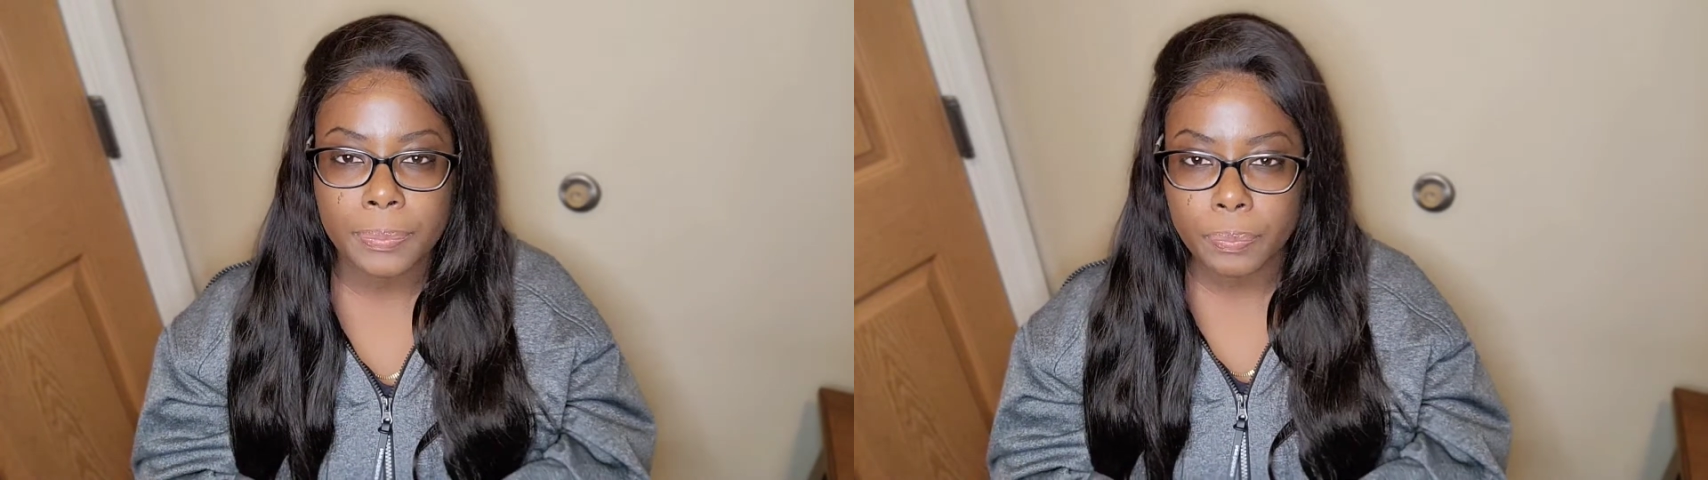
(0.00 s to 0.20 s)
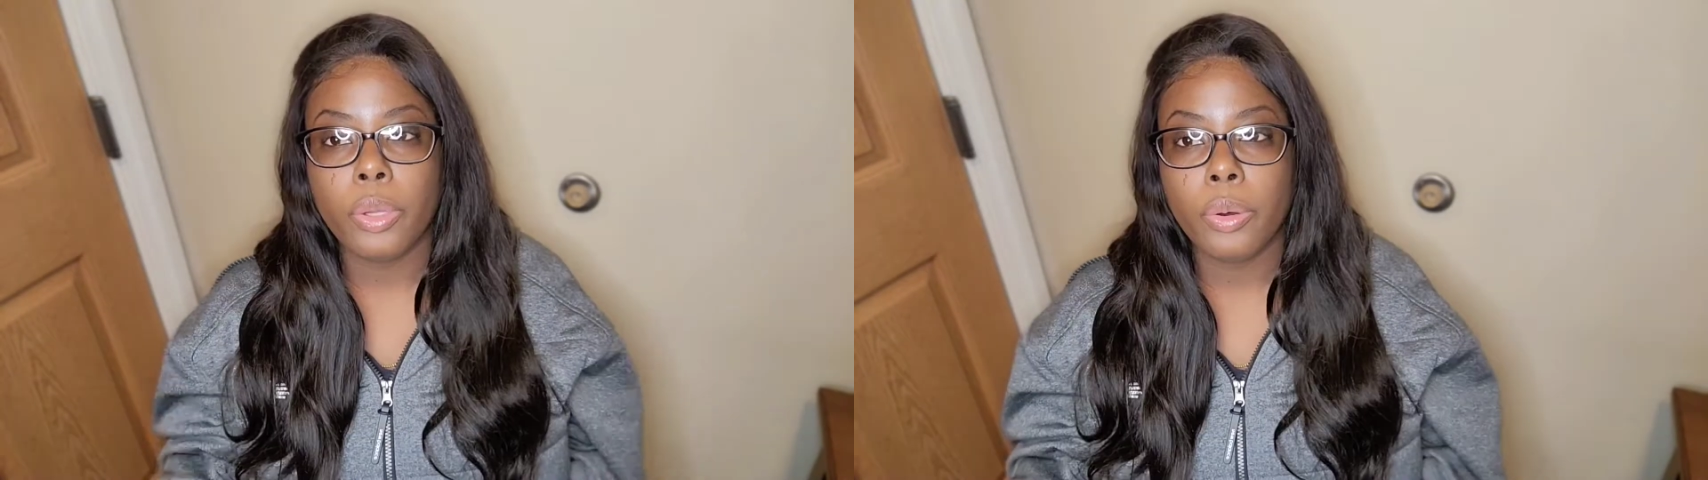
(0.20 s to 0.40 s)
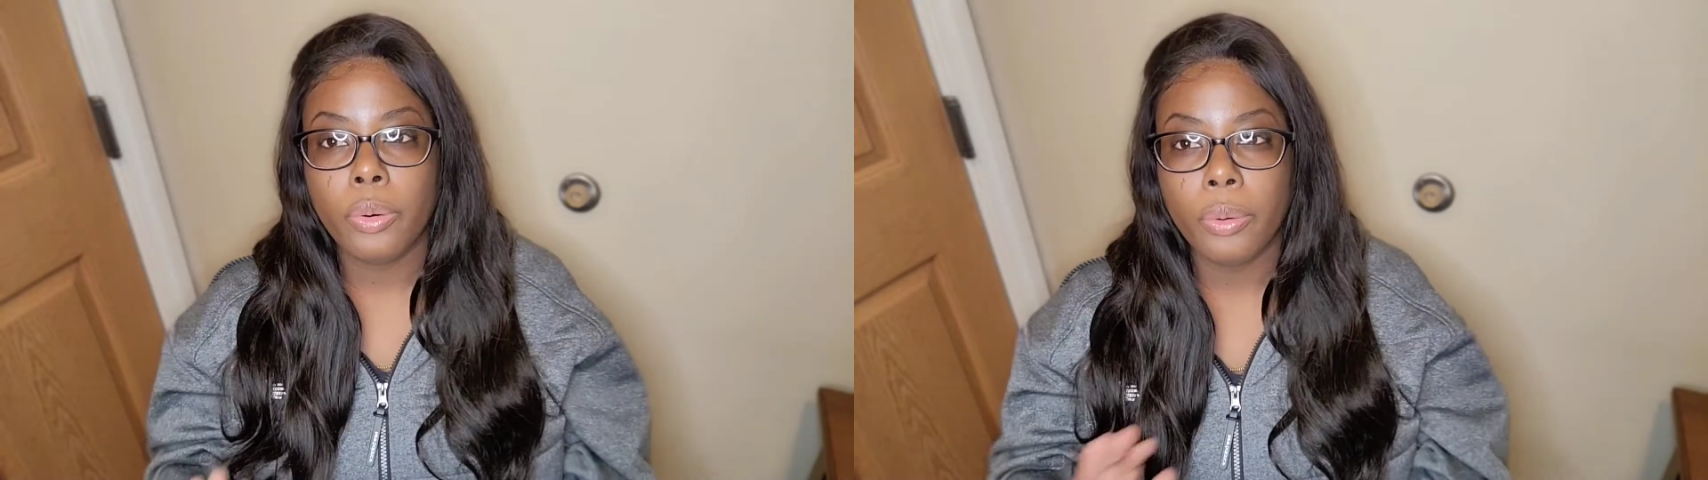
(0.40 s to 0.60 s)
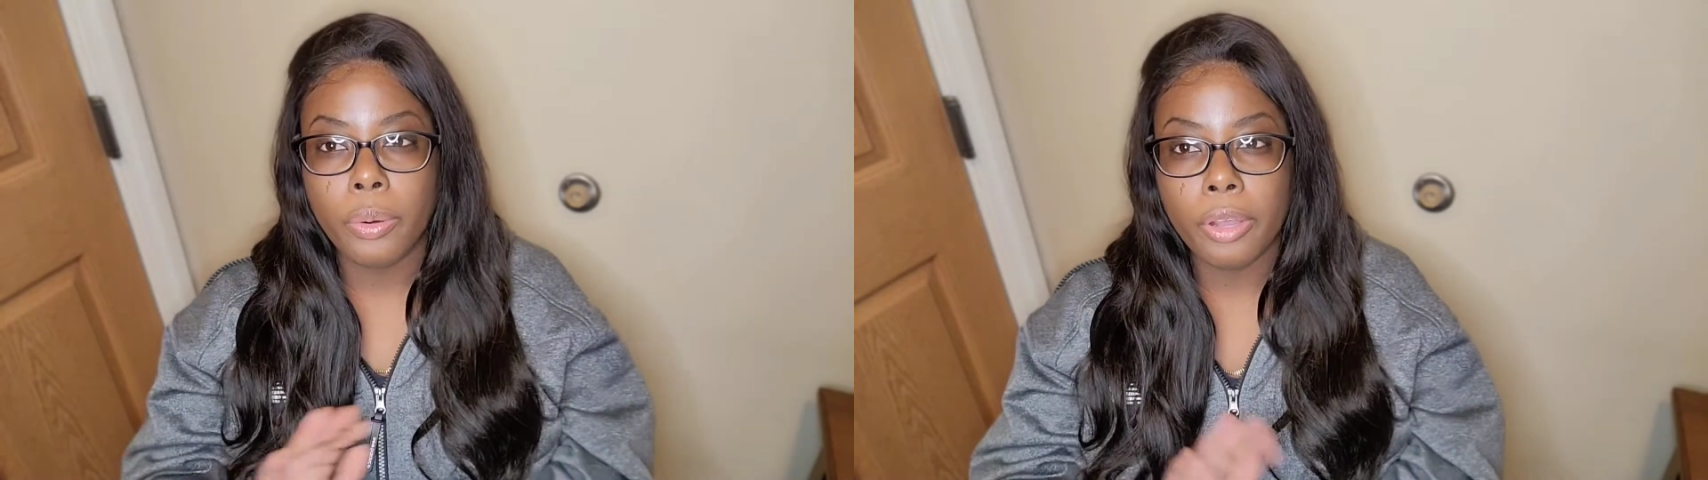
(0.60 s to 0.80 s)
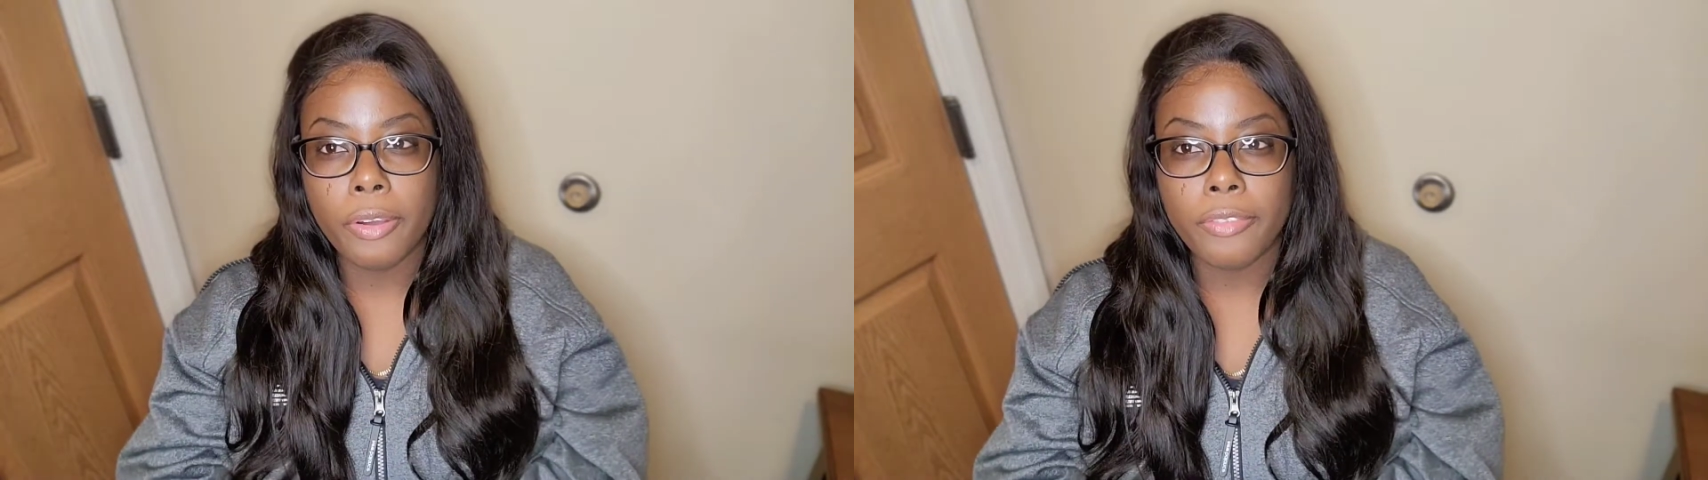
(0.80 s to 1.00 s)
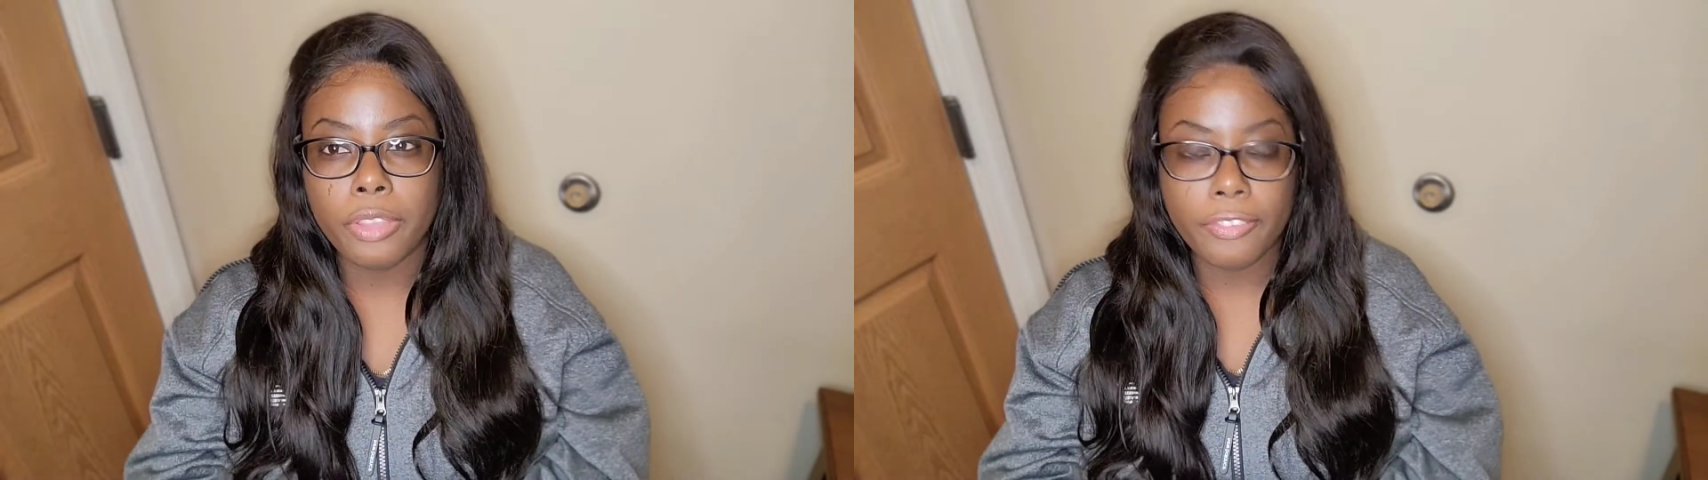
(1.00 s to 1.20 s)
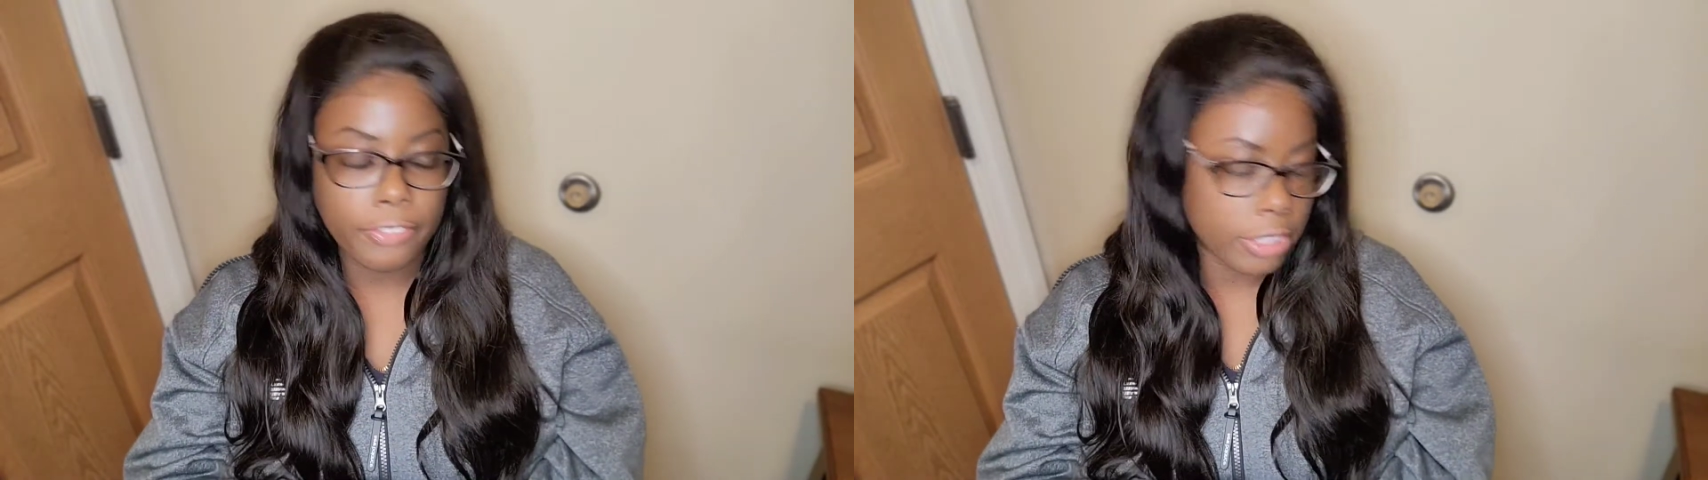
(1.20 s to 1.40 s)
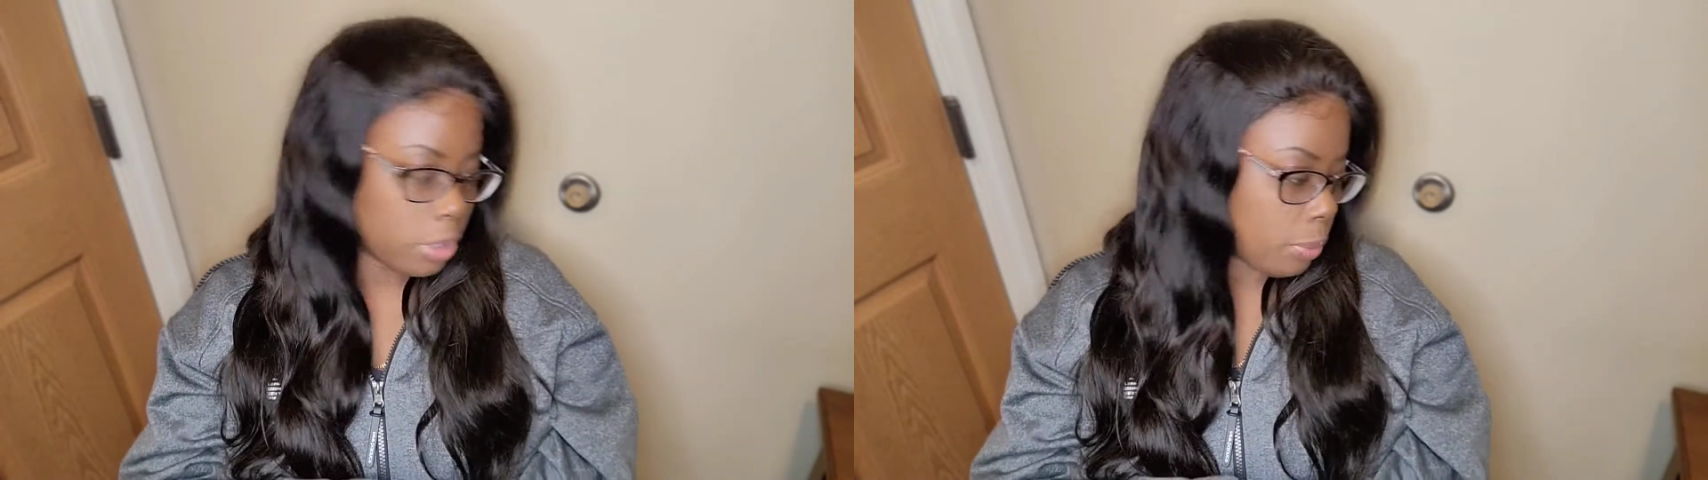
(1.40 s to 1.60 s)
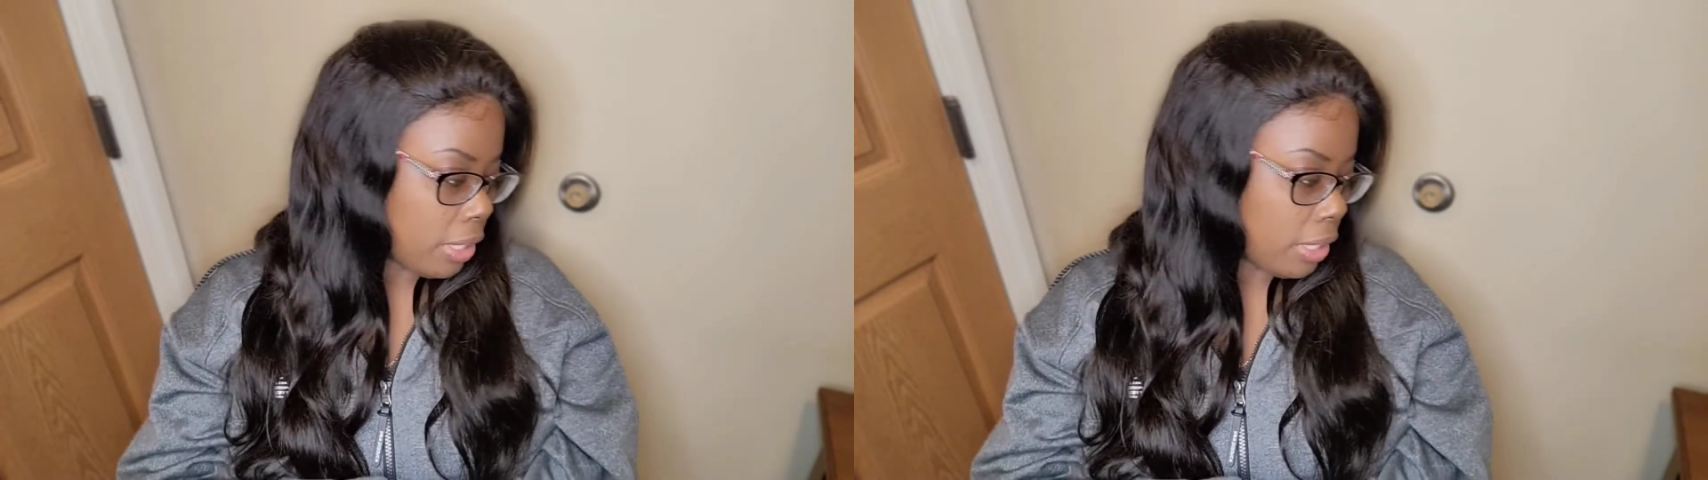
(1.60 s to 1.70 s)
So the first